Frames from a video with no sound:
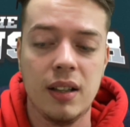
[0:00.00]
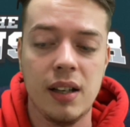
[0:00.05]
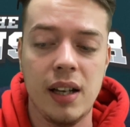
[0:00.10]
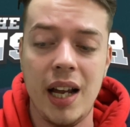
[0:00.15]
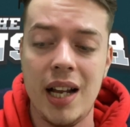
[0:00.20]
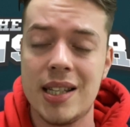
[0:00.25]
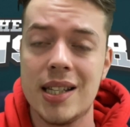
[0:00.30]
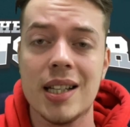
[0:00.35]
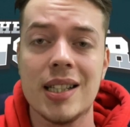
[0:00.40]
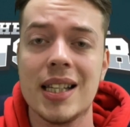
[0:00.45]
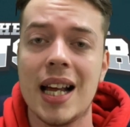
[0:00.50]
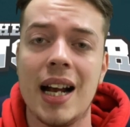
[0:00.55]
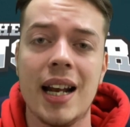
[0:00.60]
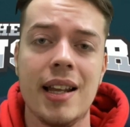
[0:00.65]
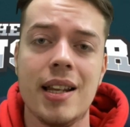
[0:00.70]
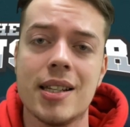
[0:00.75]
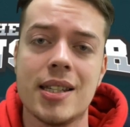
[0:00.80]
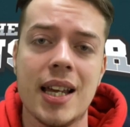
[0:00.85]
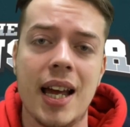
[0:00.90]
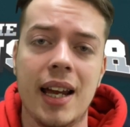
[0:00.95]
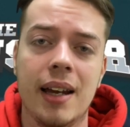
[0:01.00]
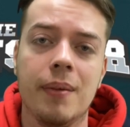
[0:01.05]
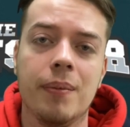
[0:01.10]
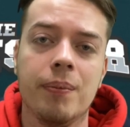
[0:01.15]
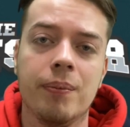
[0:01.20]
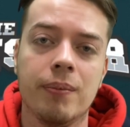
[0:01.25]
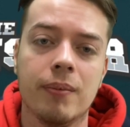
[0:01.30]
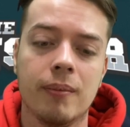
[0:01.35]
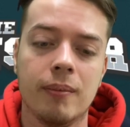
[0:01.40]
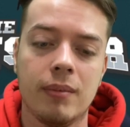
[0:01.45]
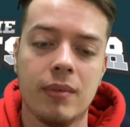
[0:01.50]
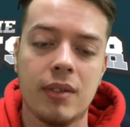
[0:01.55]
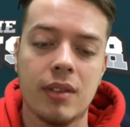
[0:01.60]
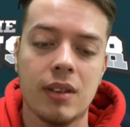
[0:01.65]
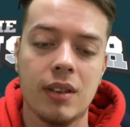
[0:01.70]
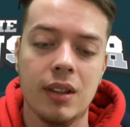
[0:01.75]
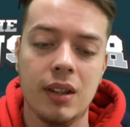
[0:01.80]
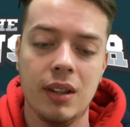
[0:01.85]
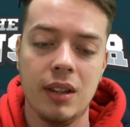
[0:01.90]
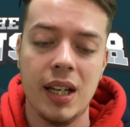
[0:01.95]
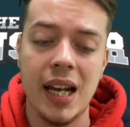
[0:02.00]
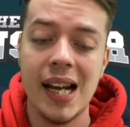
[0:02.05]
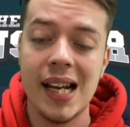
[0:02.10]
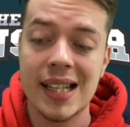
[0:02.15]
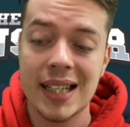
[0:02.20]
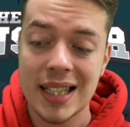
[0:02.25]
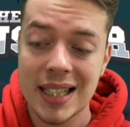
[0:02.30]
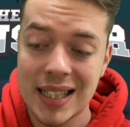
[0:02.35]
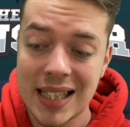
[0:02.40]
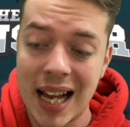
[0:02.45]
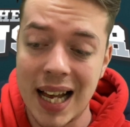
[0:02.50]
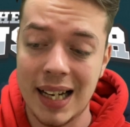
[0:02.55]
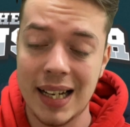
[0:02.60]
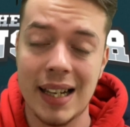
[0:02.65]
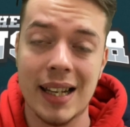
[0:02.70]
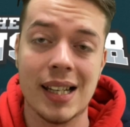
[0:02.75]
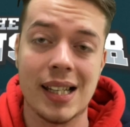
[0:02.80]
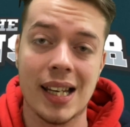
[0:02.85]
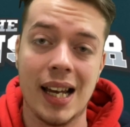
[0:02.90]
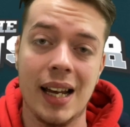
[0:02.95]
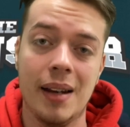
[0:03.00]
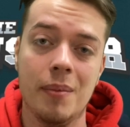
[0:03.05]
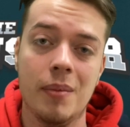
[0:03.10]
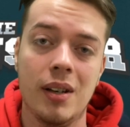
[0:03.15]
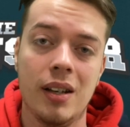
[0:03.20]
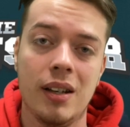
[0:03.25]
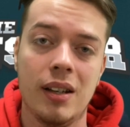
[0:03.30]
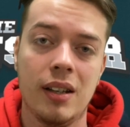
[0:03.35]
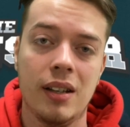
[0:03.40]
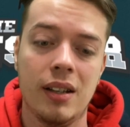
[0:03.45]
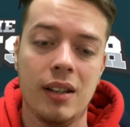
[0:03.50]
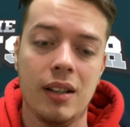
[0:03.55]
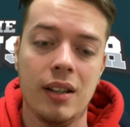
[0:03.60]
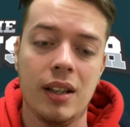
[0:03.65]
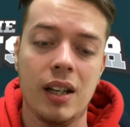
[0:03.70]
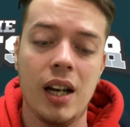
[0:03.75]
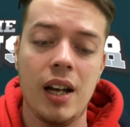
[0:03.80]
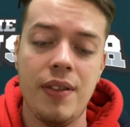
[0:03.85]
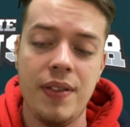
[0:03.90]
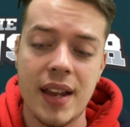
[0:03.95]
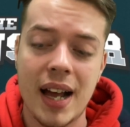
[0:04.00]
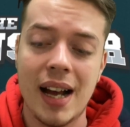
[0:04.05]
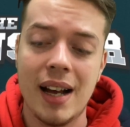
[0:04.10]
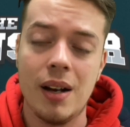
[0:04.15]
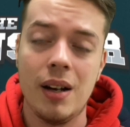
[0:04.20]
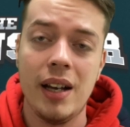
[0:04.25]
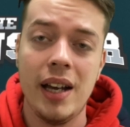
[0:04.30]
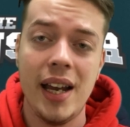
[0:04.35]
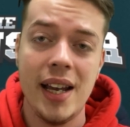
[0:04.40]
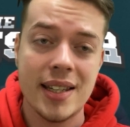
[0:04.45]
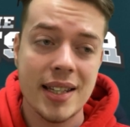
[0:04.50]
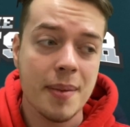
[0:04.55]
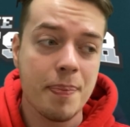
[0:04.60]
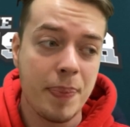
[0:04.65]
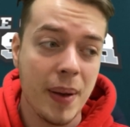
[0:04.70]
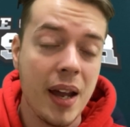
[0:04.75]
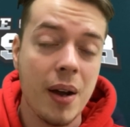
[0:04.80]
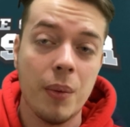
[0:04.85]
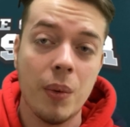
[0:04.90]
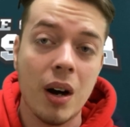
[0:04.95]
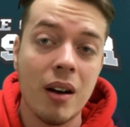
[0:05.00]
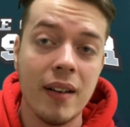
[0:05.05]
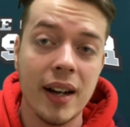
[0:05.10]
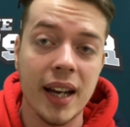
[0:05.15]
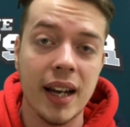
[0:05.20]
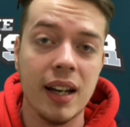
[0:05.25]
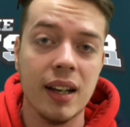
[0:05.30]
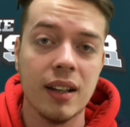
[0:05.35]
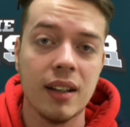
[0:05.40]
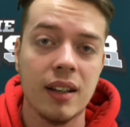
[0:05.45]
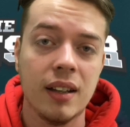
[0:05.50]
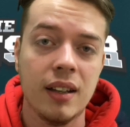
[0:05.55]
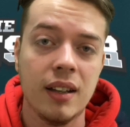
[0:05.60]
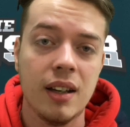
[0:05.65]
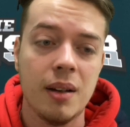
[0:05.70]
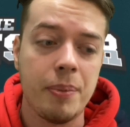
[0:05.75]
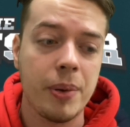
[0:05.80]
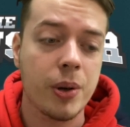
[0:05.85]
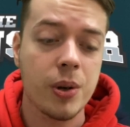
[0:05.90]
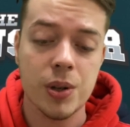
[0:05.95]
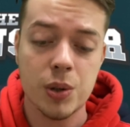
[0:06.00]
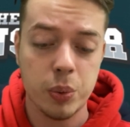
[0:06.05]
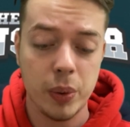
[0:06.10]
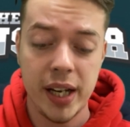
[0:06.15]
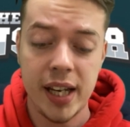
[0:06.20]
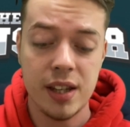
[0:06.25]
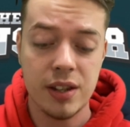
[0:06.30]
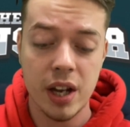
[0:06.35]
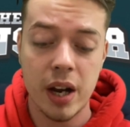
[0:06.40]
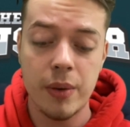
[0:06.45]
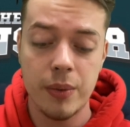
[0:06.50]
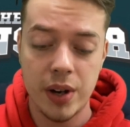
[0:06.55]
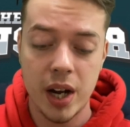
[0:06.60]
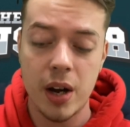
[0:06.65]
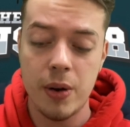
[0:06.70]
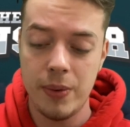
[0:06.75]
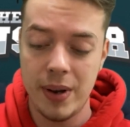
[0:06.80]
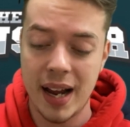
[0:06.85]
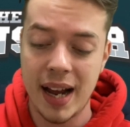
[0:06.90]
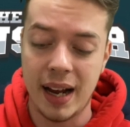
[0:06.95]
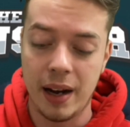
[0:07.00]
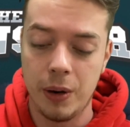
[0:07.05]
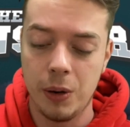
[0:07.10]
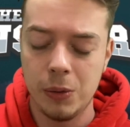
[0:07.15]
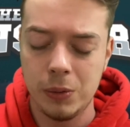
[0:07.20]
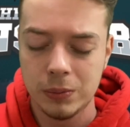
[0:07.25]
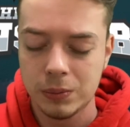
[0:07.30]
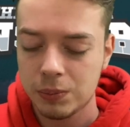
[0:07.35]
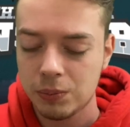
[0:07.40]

It's exactly the same. It is exactly the same. And that is a bit worrying because we don't know now